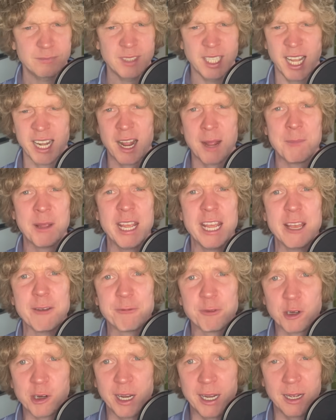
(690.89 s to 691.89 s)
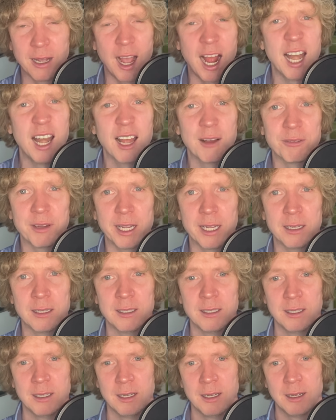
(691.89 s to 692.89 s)
And I'm here for it. I love it.
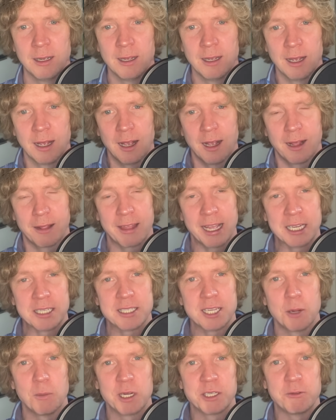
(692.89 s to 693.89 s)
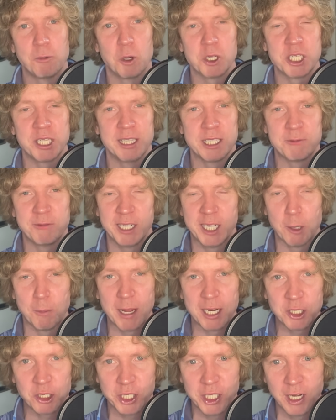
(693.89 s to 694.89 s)
Thanks so much for watching this video. Make
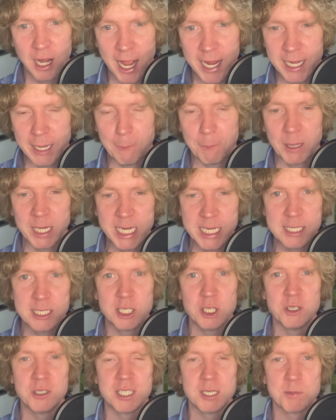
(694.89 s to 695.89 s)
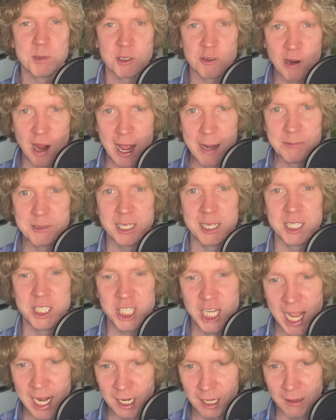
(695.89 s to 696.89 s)
sure you like it. Please do subscribe to the
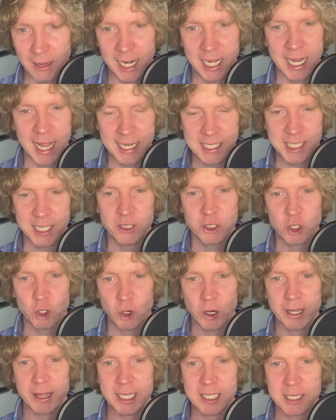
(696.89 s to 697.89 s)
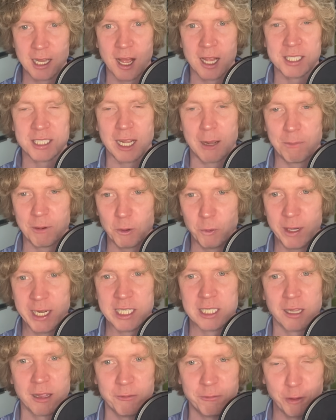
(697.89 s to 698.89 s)
channel, and let's enjoy these last couple of weeks
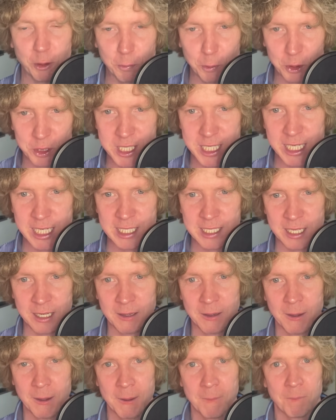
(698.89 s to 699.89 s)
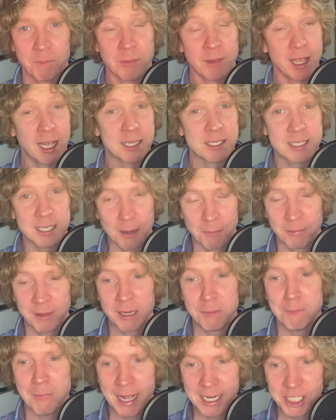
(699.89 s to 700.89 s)
of the football season, and
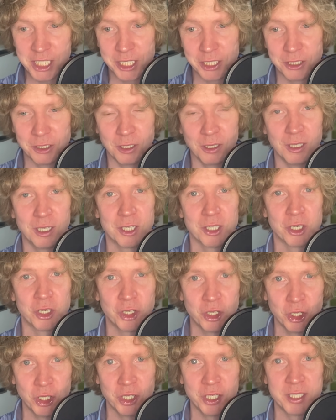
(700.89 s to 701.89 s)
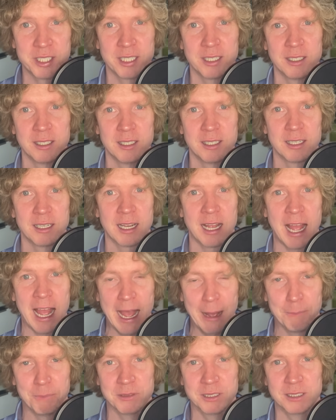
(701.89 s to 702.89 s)
something magical could
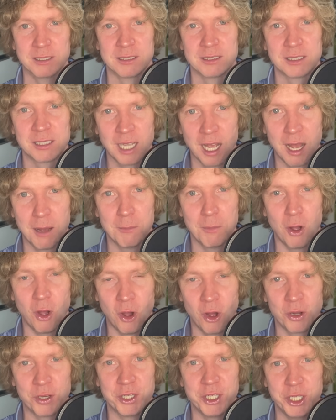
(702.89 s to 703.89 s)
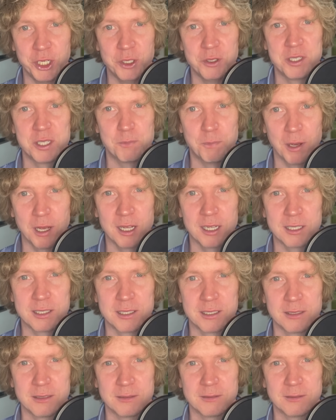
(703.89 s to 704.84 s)
happen. Come on, you Spurs.